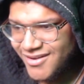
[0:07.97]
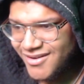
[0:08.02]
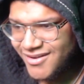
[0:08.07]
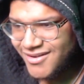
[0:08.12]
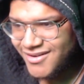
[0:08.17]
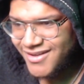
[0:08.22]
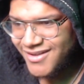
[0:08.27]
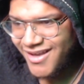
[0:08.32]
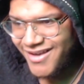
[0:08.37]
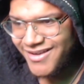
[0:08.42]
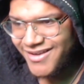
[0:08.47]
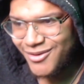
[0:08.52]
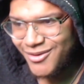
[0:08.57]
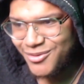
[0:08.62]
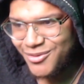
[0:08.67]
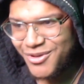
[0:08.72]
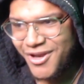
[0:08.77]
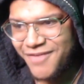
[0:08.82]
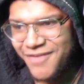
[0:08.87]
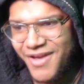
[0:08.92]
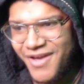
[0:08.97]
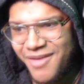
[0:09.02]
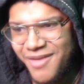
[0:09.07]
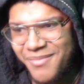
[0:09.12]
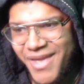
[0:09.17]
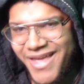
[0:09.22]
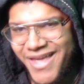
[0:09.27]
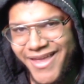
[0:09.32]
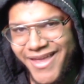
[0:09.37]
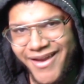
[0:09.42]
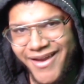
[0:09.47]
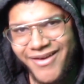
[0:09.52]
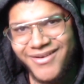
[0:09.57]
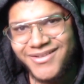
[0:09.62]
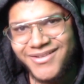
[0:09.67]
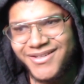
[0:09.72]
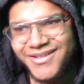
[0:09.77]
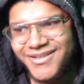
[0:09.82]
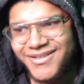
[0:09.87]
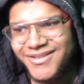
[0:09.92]
Y'all killed off y'all main
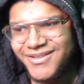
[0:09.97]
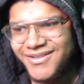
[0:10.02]
character?